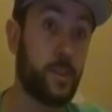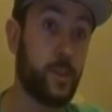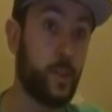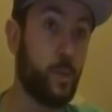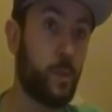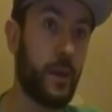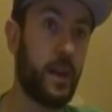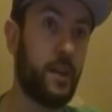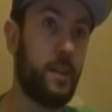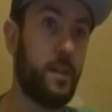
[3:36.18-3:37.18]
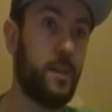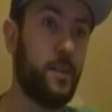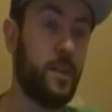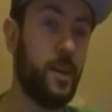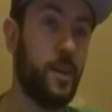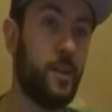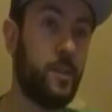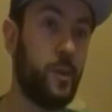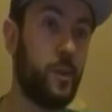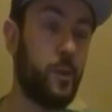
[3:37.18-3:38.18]
it Superman. Goes,
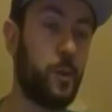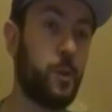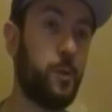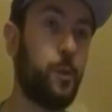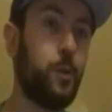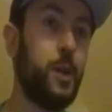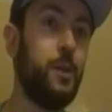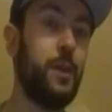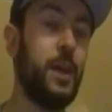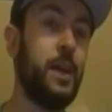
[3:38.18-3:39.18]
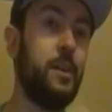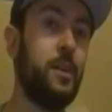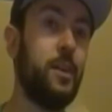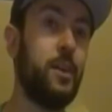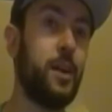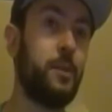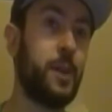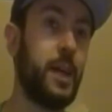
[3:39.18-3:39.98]
so you're doing Christopher Reeve and uh, Henry